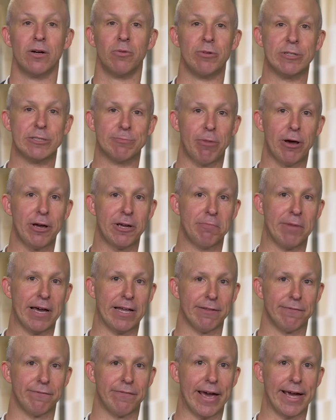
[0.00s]
We spoke
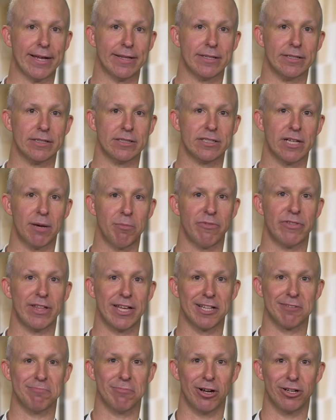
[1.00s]
about the fact that some of
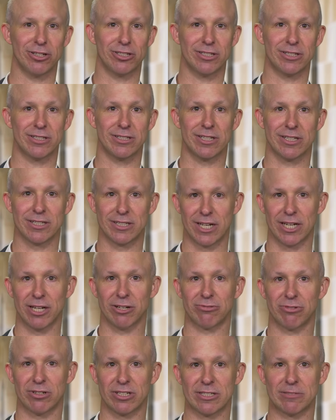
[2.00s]
these emotions are seen
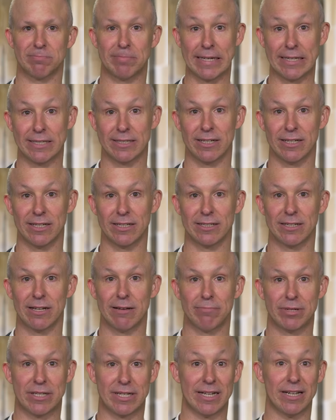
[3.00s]
across species,
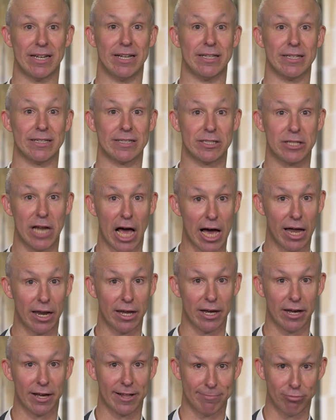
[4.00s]
particularly the
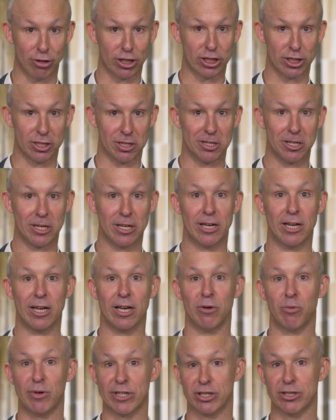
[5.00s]
snarling expression,
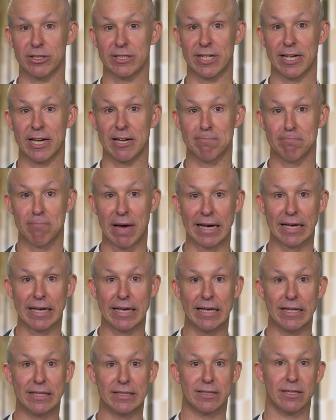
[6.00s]
which you see in
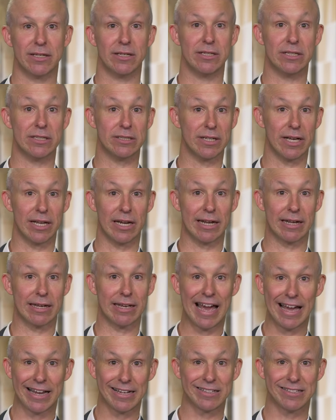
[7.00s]
monkeys, you see it in
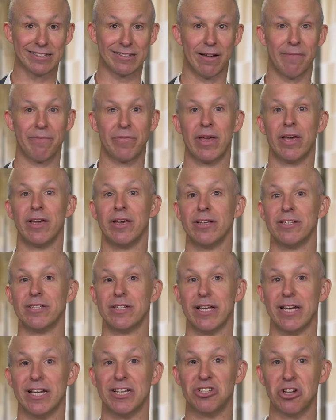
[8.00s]
cats, you
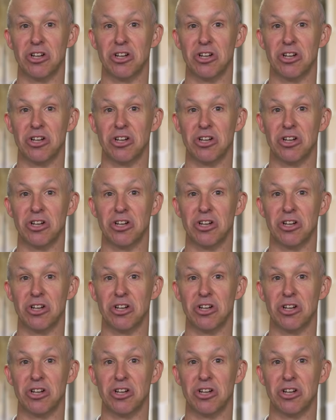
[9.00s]
see it in